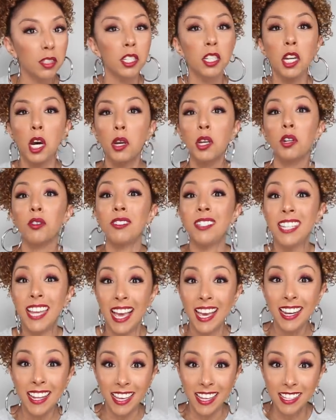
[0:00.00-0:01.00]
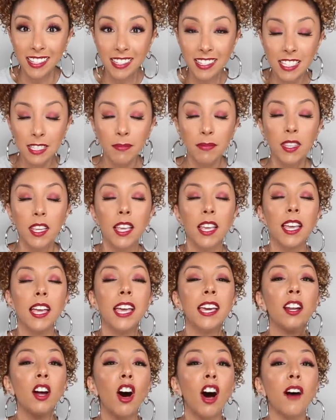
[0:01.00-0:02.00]
you know, your dead ends,
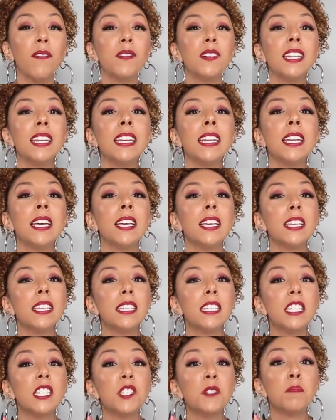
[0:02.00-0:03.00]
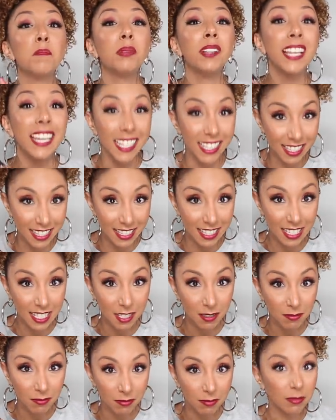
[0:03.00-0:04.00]
it often
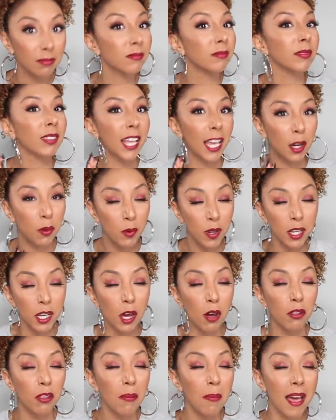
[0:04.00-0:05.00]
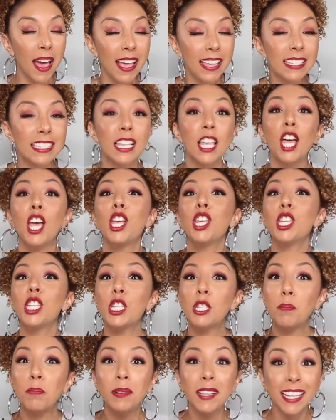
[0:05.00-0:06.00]
splits like we know them as
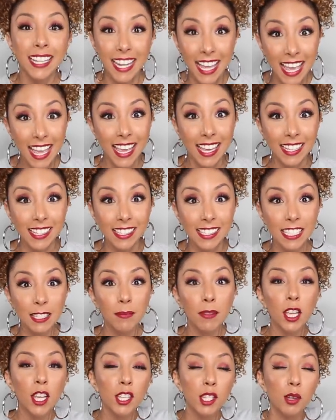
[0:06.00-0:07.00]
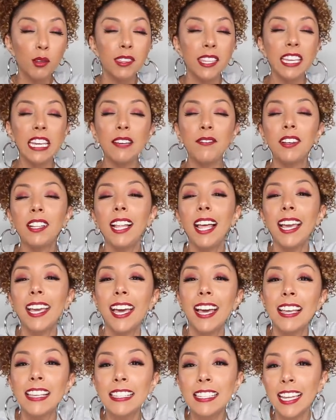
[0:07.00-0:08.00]
split ends. So think of it
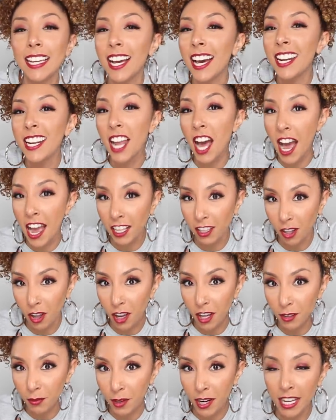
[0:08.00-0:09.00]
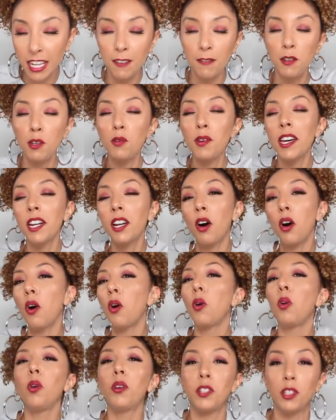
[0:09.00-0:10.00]
like as like a nylon, right? If you get a
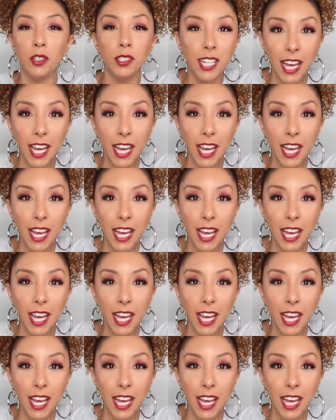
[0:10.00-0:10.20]
hole in your